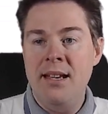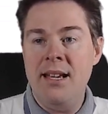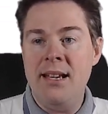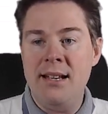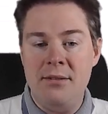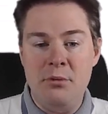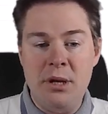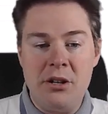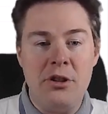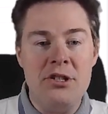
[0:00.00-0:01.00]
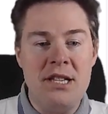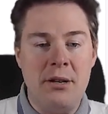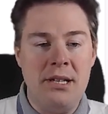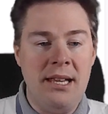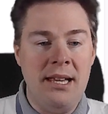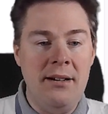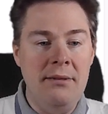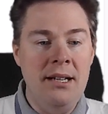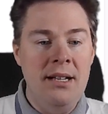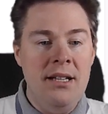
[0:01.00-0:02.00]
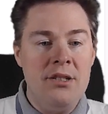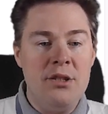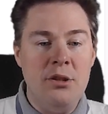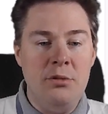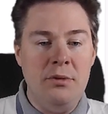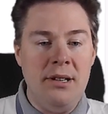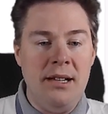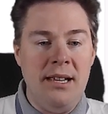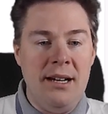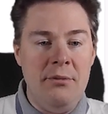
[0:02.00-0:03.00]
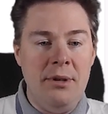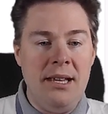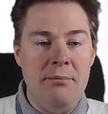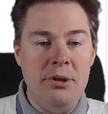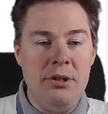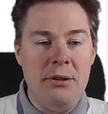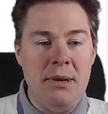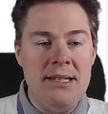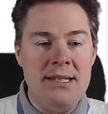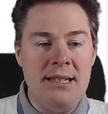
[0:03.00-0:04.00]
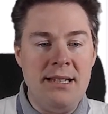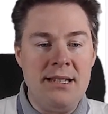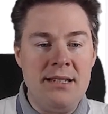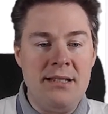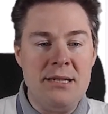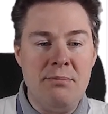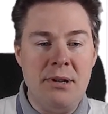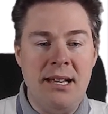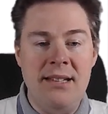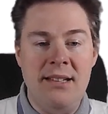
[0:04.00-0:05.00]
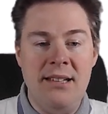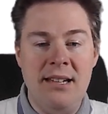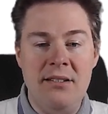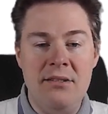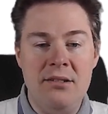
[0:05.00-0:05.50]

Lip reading: And we cross out here. So here we can put the message displayed here.